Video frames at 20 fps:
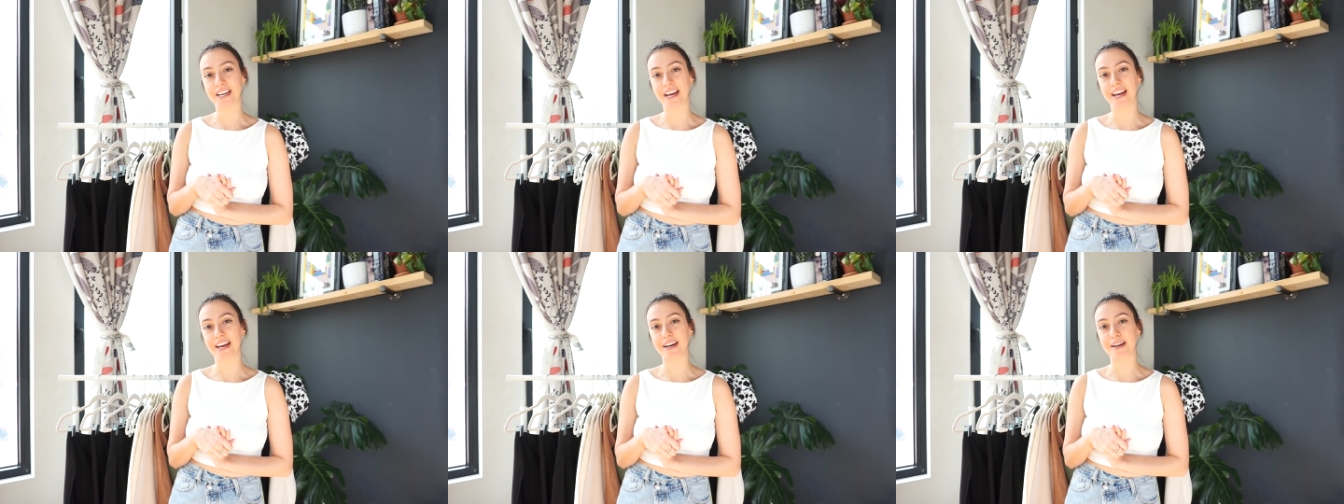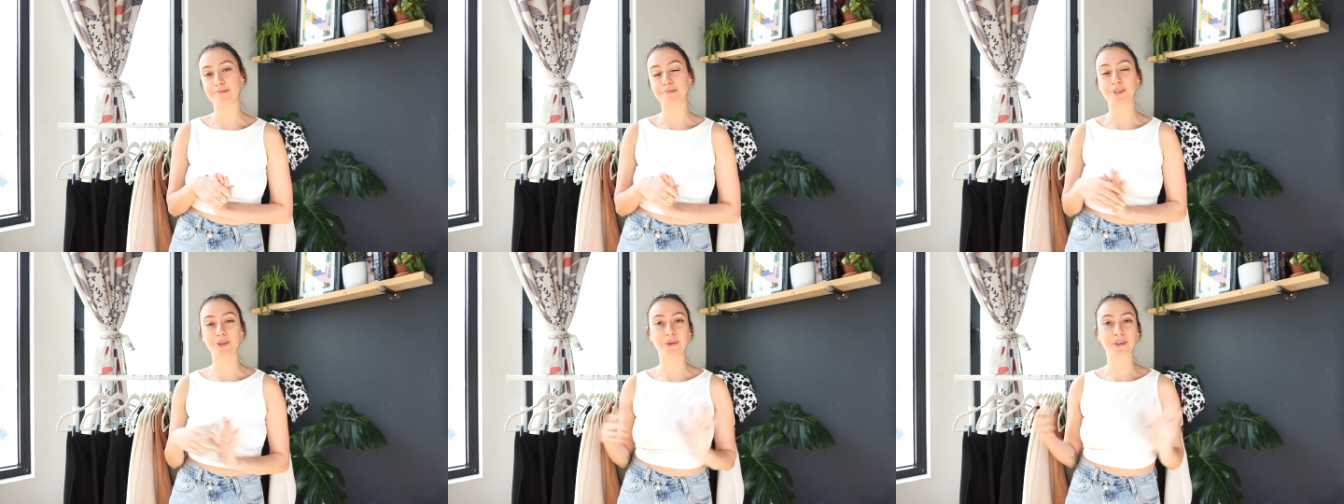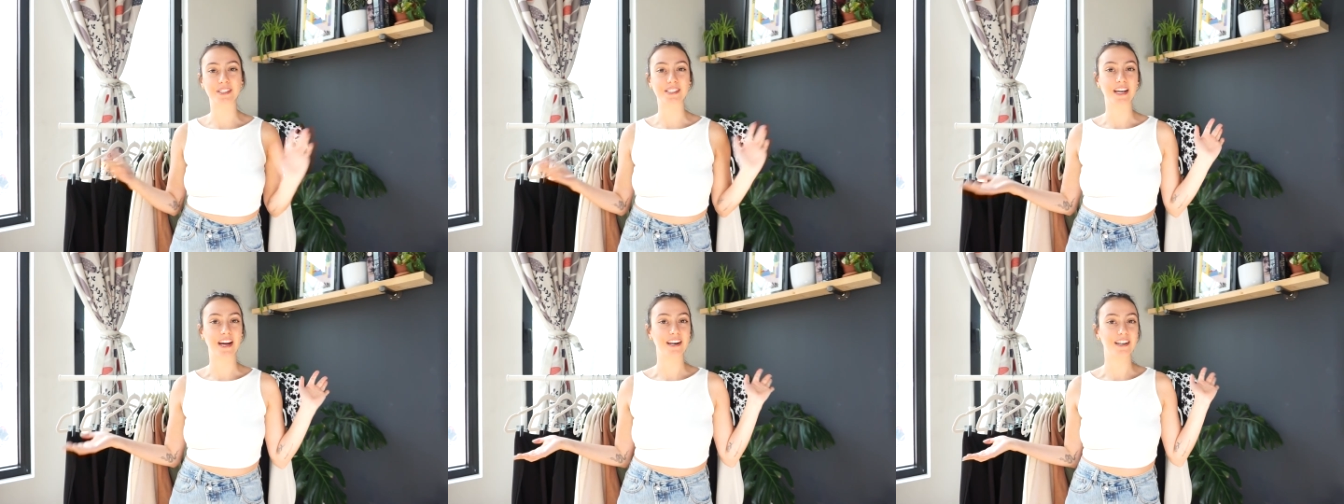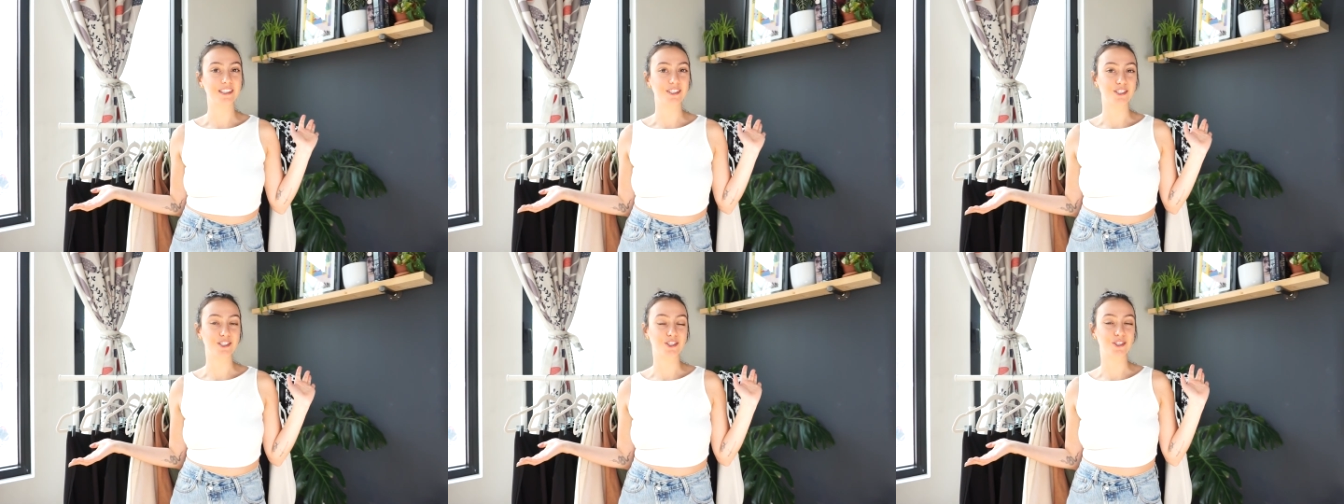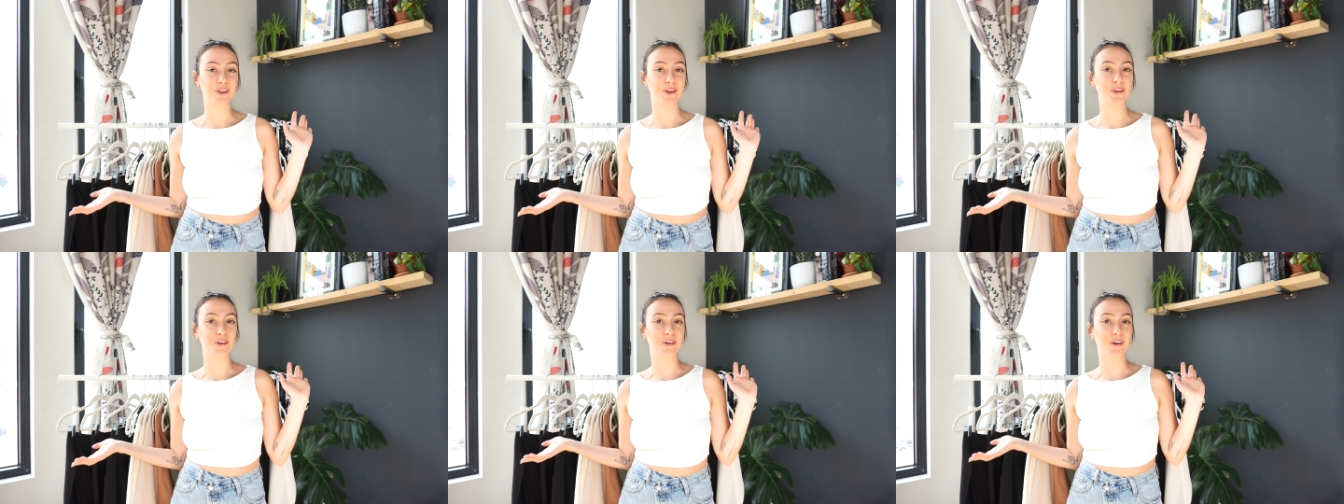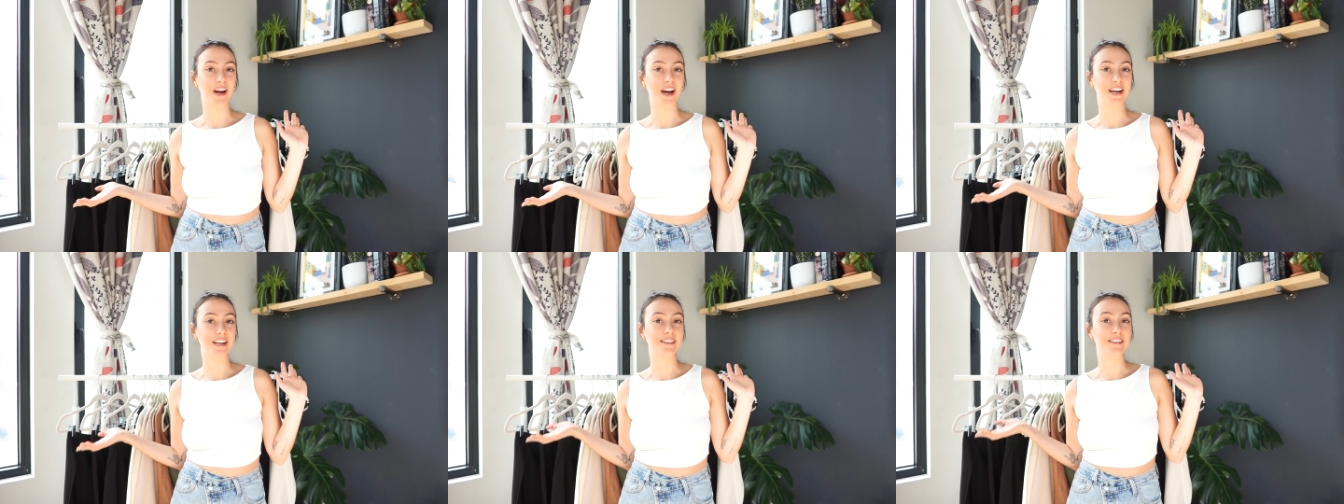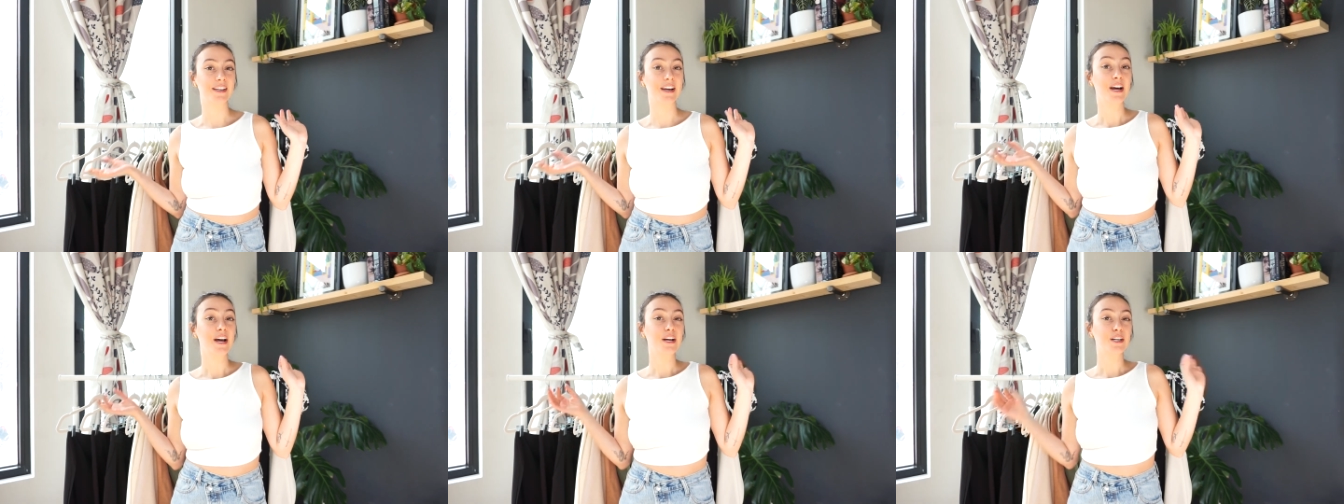And I'm so excited to show you guys